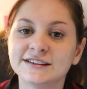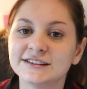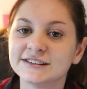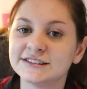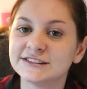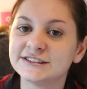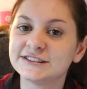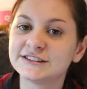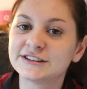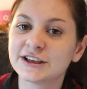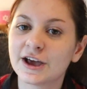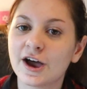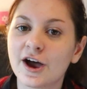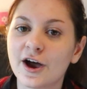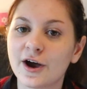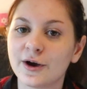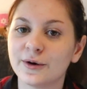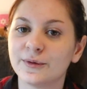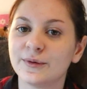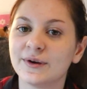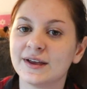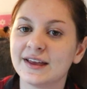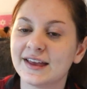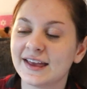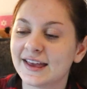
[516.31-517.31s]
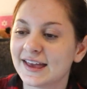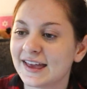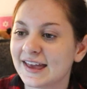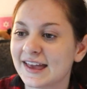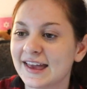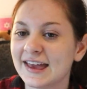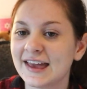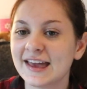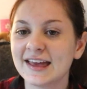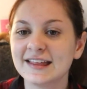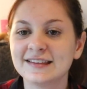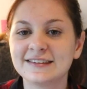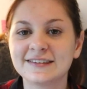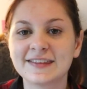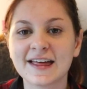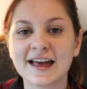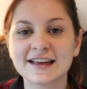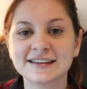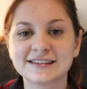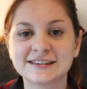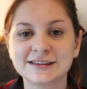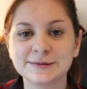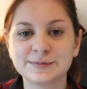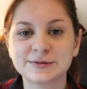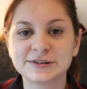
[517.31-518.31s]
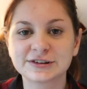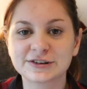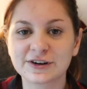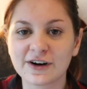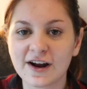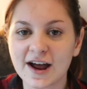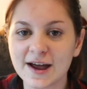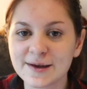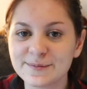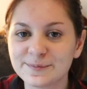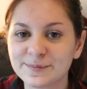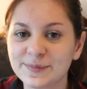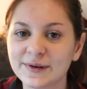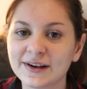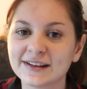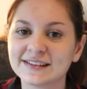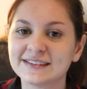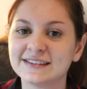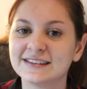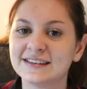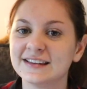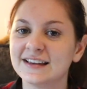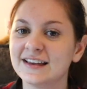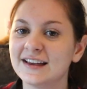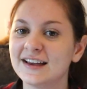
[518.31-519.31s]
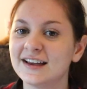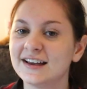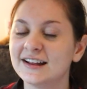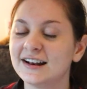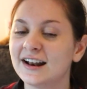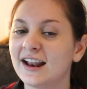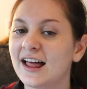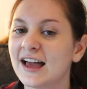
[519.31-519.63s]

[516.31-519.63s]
So, hit that subscribe button,